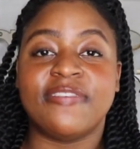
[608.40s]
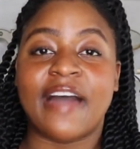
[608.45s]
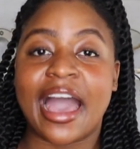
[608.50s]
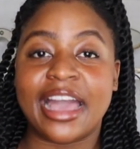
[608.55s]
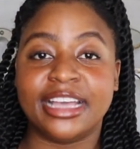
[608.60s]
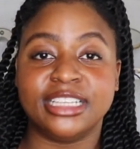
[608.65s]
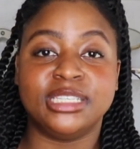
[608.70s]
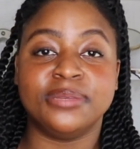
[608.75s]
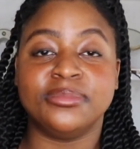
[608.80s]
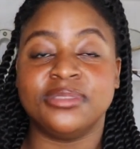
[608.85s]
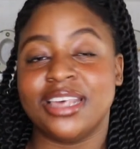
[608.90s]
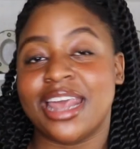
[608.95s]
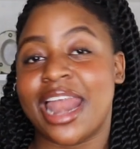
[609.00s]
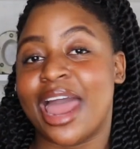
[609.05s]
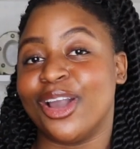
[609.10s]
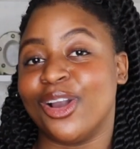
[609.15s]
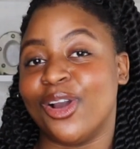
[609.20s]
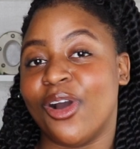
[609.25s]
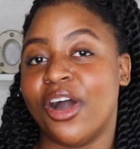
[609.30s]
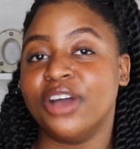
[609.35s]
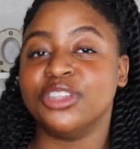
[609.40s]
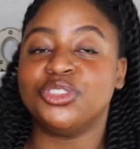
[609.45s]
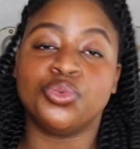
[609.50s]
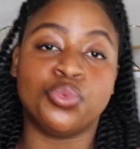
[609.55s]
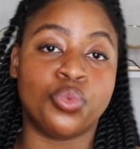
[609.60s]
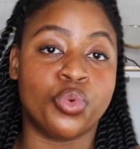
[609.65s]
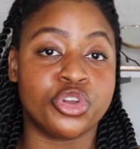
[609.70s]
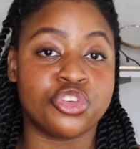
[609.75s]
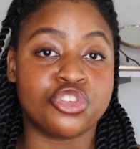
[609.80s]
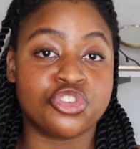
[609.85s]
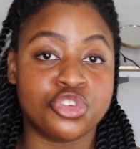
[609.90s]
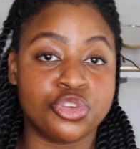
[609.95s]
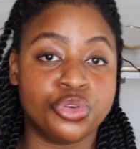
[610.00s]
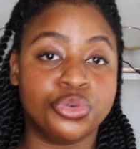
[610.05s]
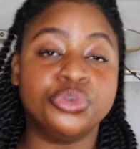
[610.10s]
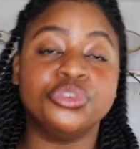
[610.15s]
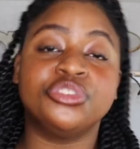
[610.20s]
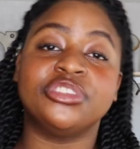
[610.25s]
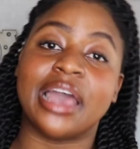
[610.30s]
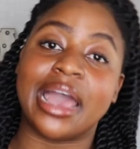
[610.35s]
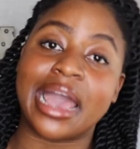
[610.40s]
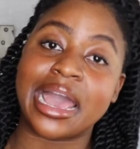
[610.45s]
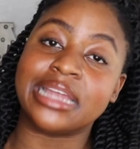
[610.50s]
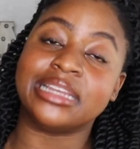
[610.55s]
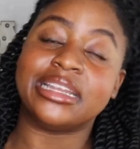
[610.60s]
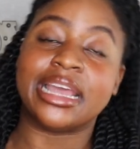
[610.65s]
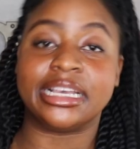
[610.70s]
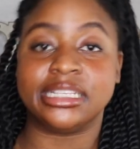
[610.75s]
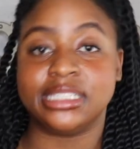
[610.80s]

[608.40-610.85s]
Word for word: of items that I got were shoes and